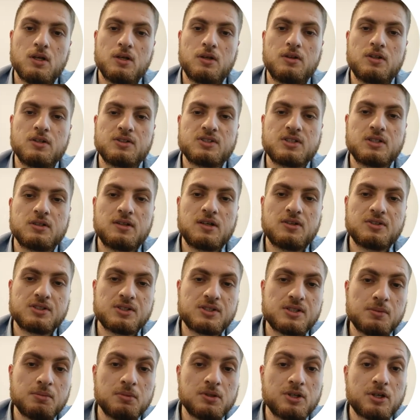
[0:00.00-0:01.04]
There's a
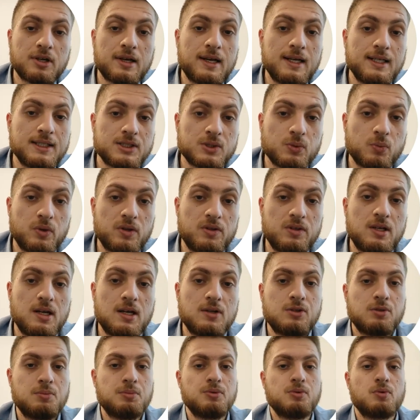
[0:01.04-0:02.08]
similar case with the
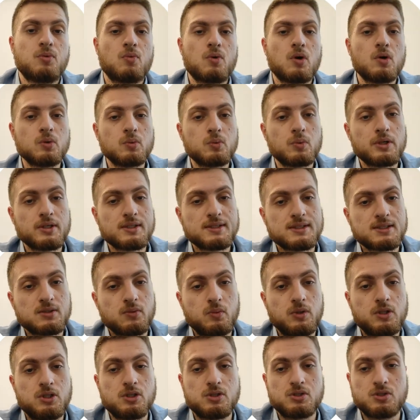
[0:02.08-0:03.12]
attribute Roadworks,
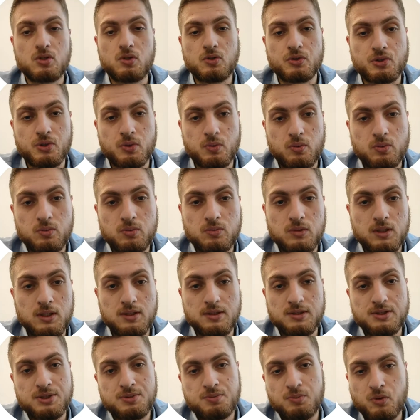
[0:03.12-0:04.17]
which is also
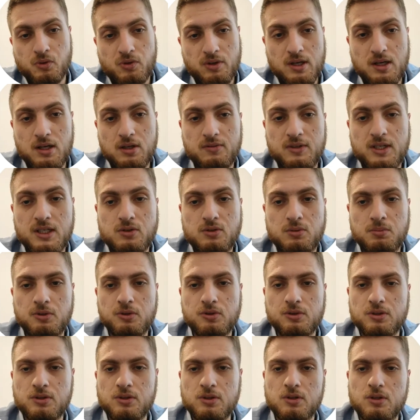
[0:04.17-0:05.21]
a smooth kind of
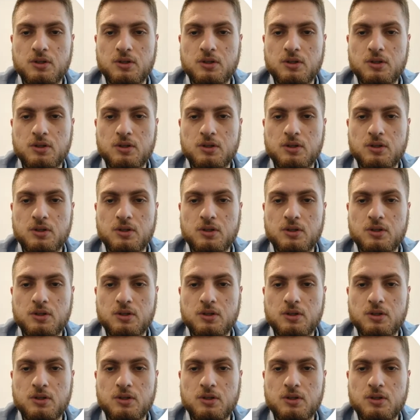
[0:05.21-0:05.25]
attribute.